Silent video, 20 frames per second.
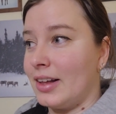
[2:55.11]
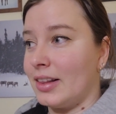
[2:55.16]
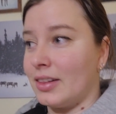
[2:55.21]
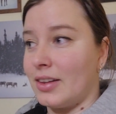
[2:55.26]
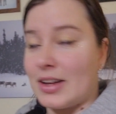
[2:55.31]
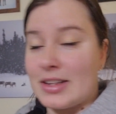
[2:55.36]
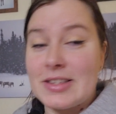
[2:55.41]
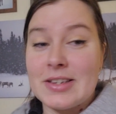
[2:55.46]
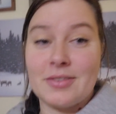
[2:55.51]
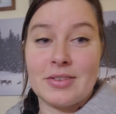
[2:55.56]

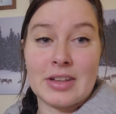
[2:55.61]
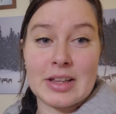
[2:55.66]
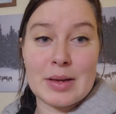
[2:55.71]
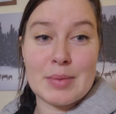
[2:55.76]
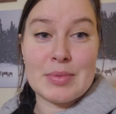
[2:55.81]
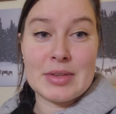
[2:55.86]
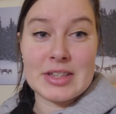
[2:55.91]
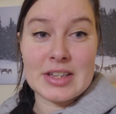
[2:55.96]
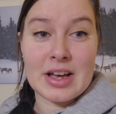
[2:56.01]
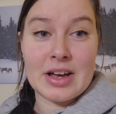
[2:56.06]
lots of
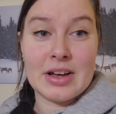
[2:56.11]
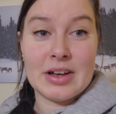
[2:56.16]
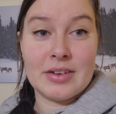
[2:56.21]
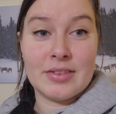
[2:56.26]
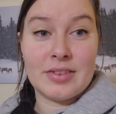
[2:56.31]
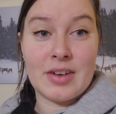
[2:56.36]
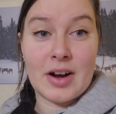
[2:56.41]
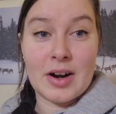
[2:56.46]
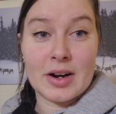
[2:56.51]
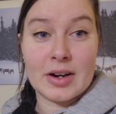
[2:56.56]
clips
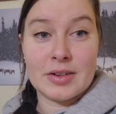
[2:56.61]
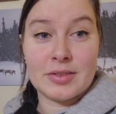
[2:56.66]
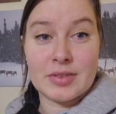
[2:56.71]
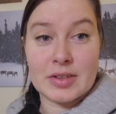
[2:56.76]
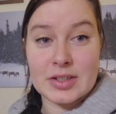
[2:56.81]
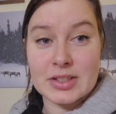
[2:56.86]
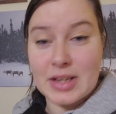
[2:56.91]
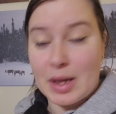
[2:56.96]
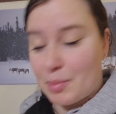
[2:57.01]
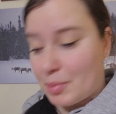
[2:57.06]
of our
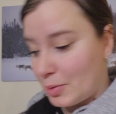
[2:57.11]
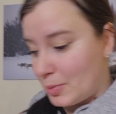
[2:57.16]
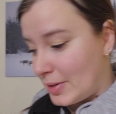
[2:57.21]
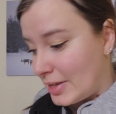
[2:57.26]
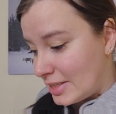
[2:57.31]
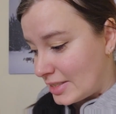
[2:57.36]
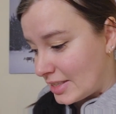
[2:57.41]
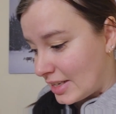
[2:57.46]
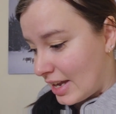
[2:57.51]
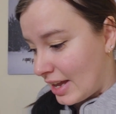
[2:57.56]
first couple
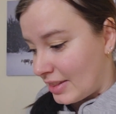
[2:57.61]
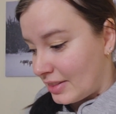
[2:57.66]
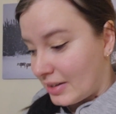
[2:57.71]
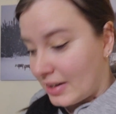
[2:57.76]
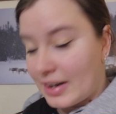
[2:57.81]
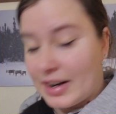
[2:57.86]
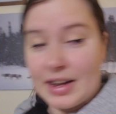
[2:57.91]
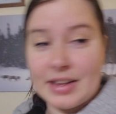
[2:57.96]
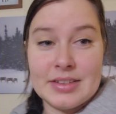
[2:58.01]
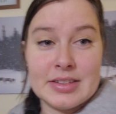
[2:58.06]
weeks
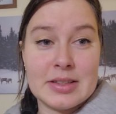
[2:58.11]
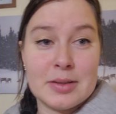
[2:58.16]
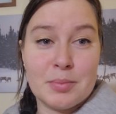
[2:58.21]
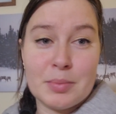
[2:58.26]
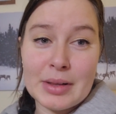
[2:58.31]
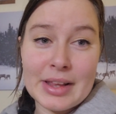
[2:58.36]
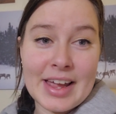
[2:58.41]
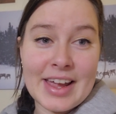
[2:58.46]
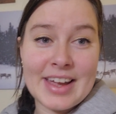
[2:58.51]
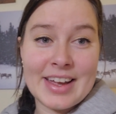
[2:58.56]
together and some
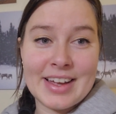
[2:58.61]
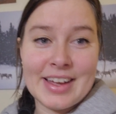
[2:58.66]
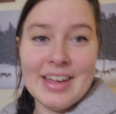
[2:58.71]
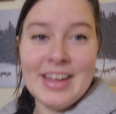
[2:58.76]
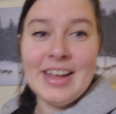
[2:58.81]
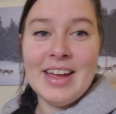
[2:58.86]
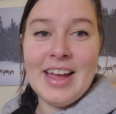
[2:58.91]
playing,